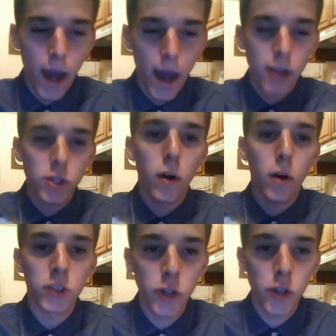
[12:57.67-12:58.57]
How did your
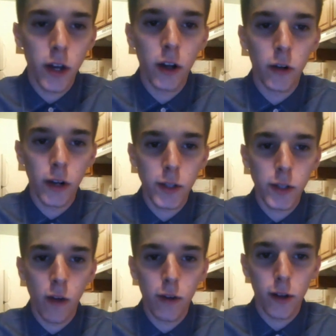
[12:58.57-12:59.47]
boss know you get hungry at
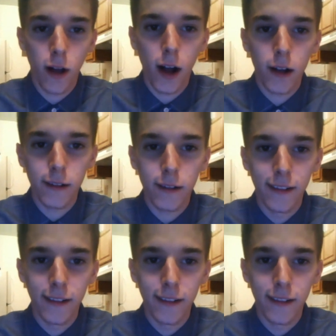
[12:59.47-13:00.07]
12 o'clock?